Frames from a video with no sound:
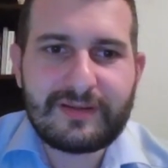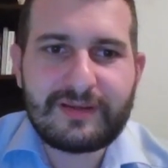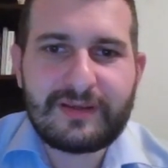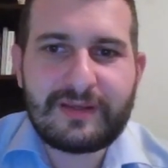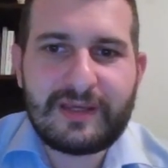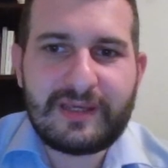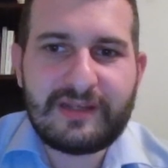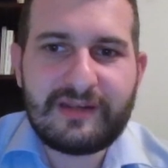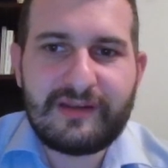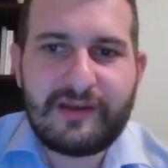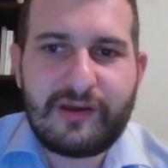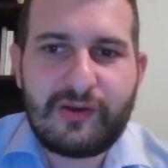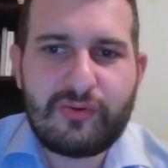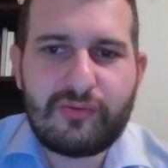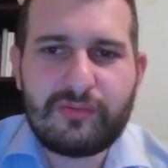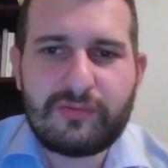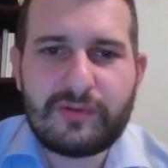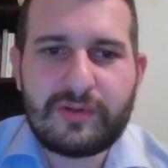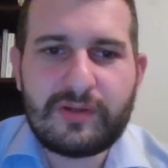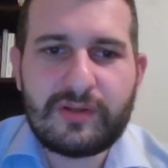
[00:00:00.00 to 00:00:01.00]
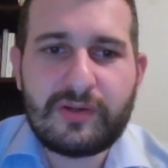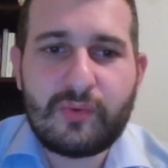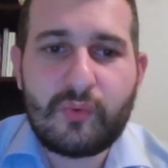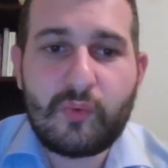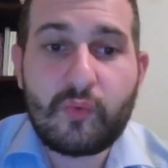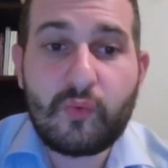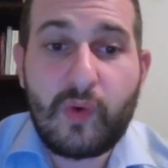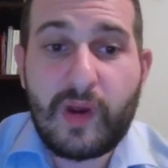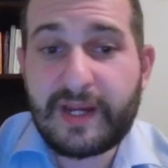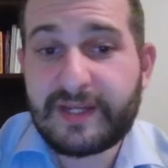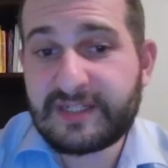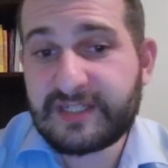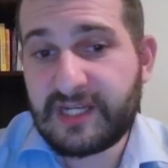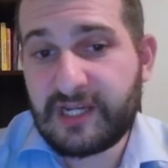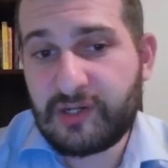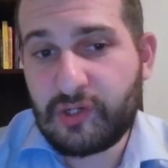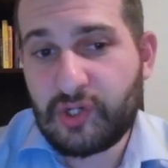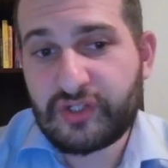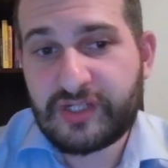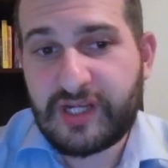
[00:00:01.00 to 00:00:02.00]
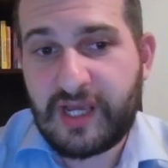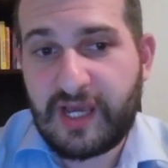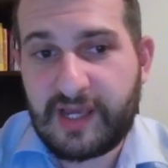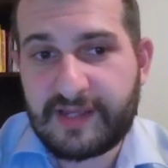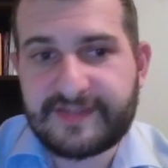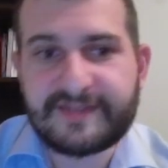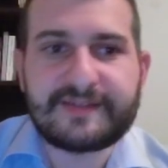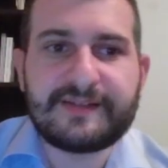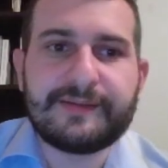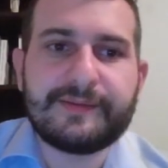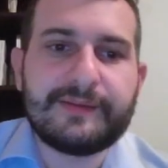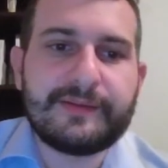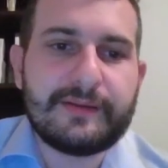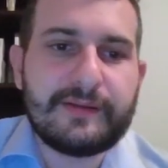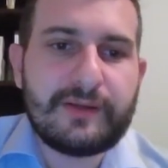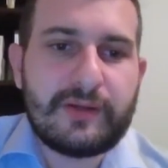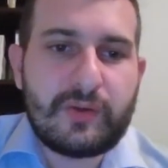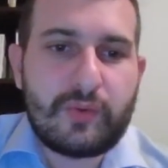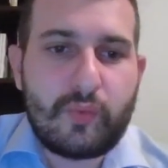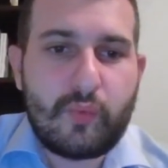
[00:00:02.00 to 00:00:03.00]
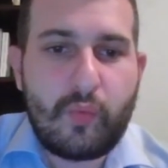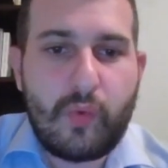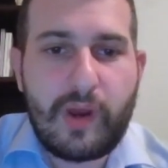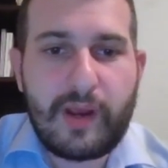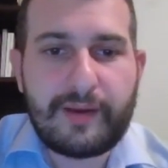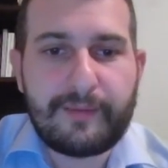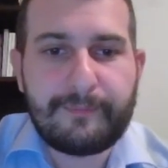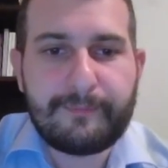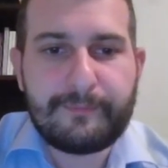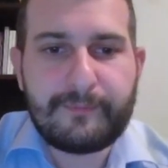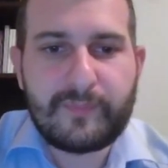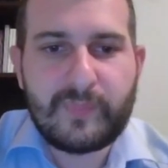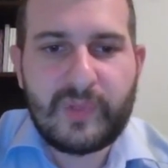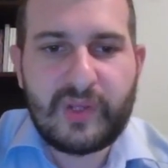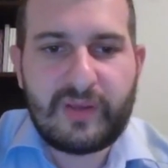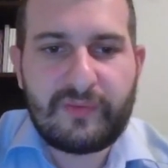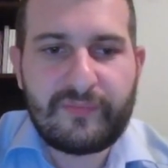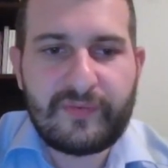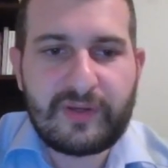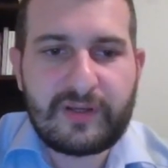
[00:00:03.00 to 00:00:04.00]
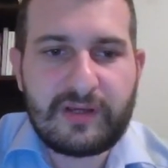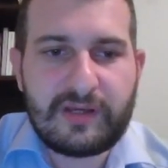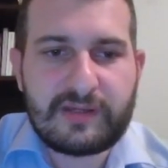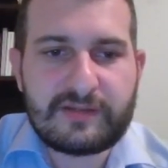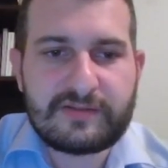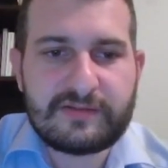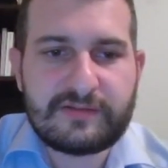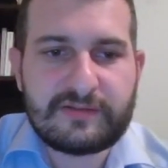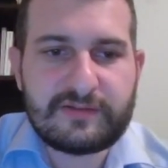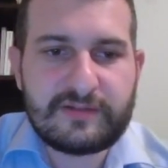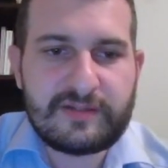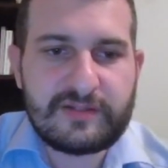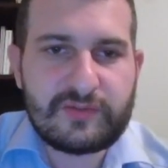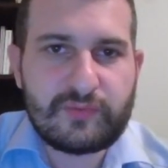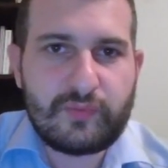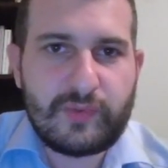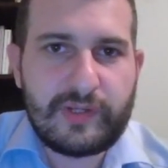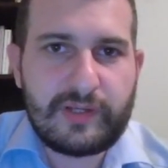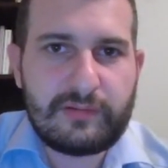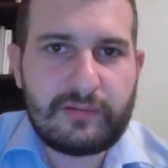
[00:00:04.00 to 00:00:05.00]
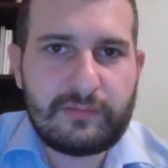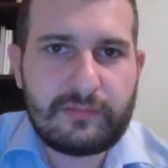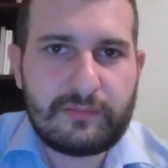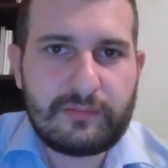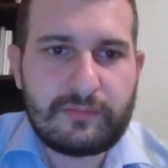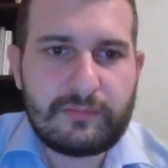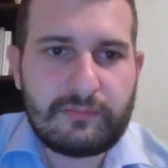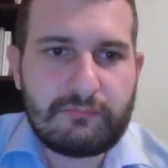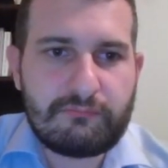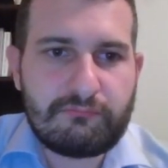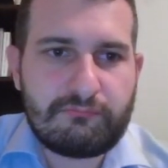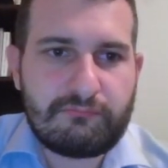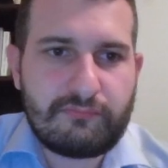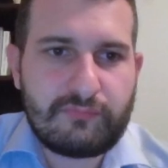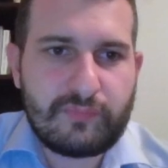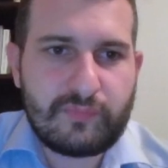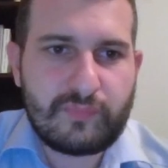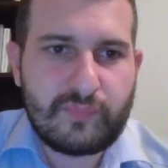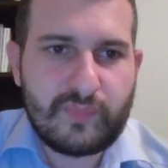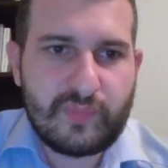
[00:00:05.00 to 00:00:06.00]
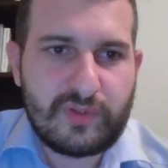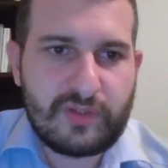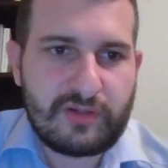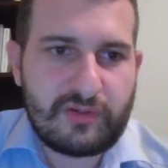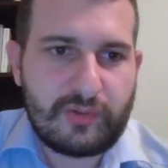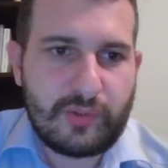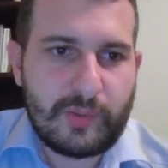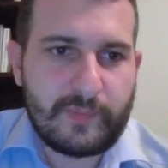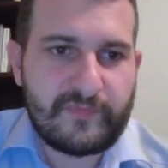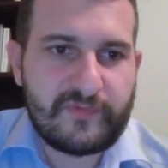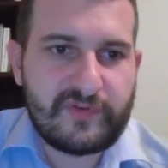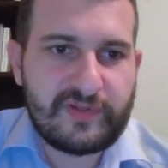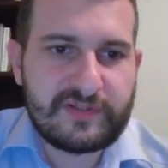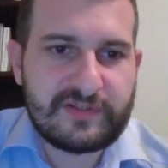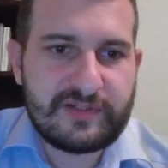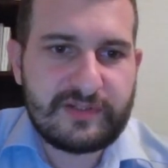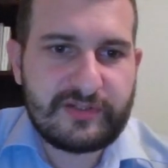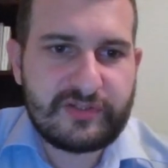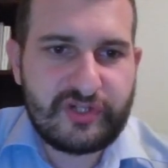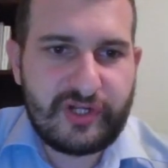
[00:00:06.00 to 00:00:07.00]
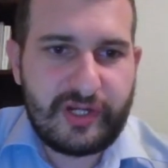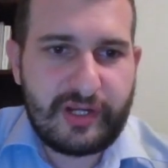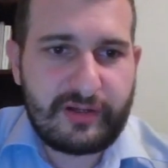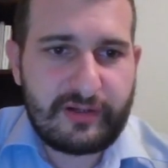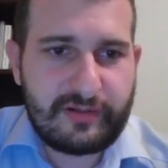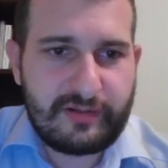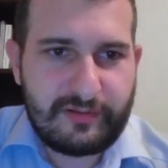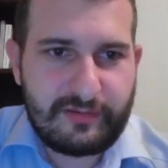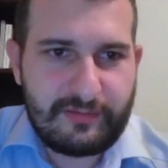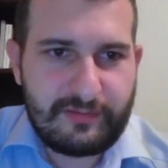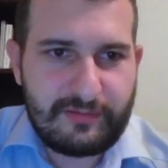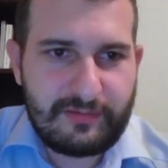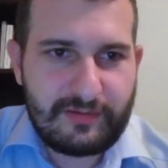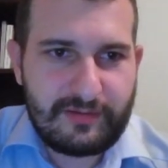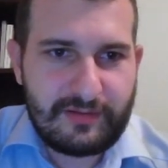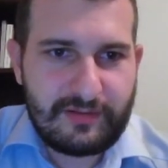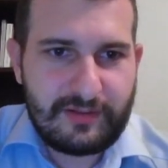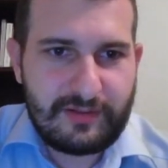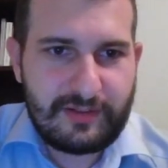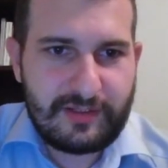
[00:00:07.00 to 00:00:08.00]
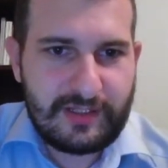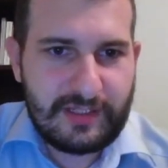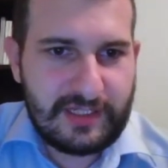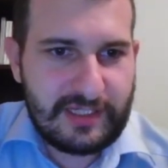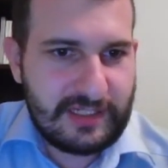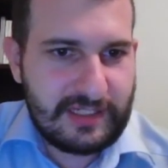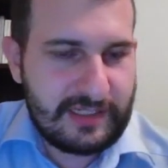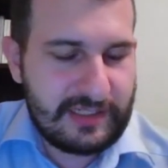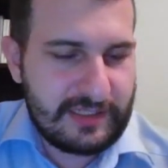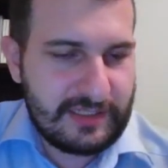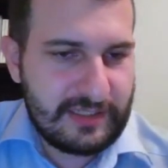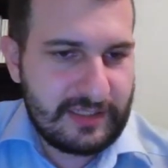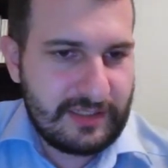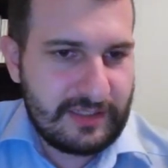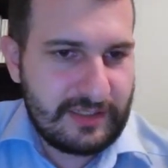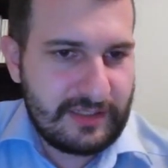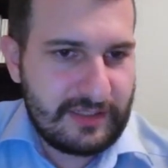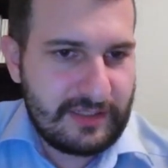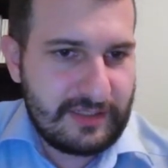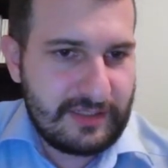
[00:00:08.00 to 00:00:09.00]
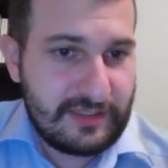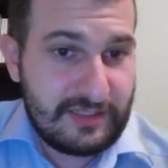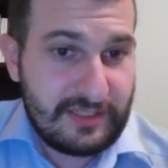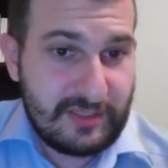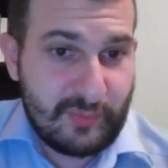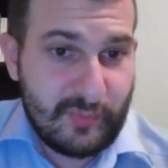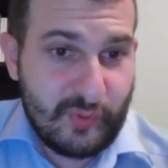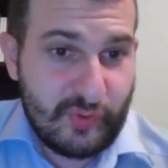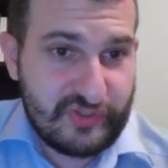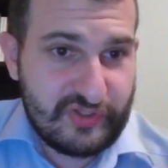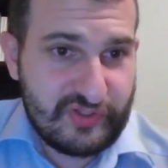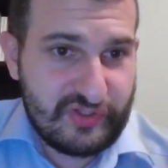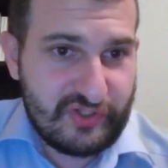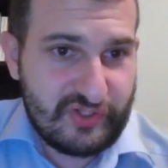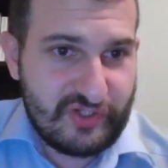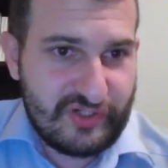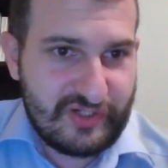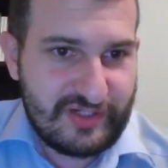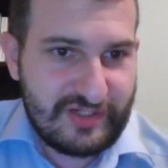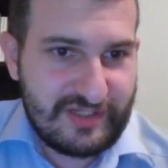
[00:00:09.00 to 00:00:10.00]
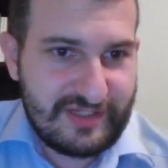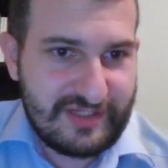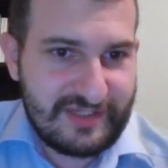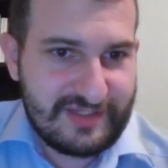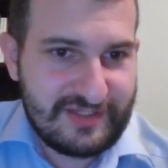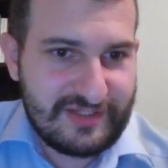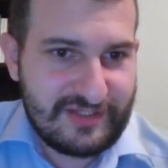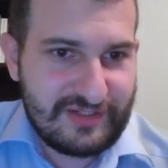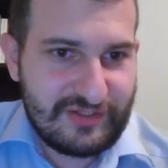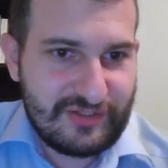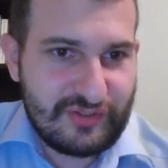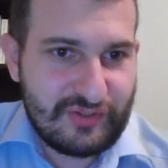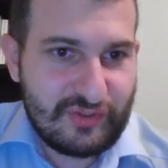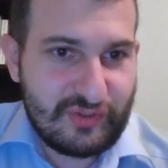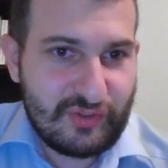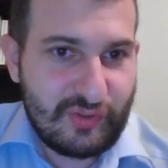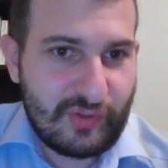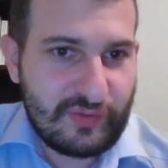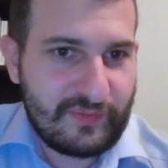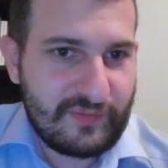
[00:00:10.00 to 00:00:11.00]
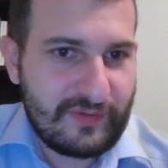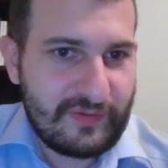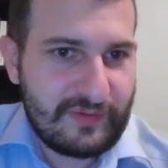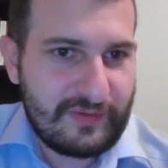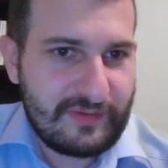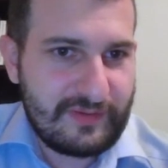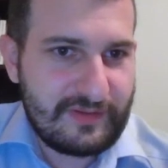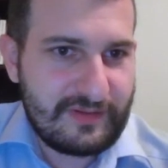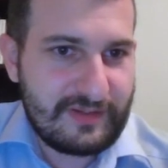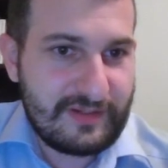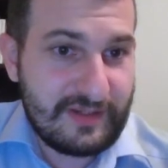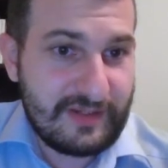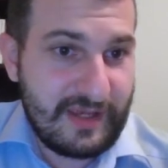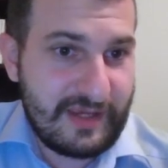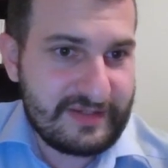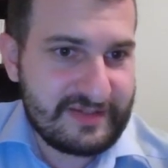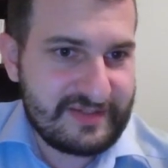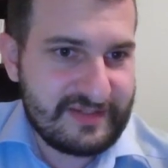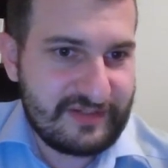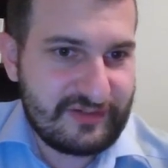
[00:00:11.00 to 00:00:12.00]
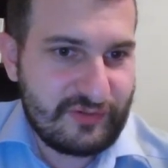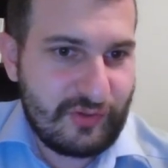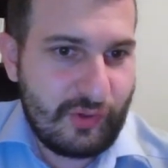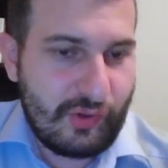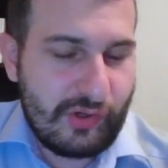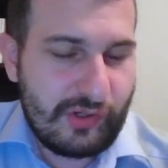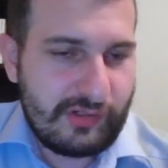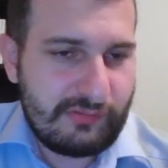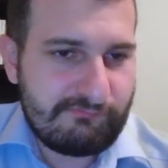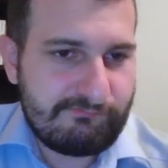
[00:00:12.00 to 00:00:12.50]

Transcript: And now white cannot castle. Why? If he castles this way, then obviously check. And the position is not nice at all.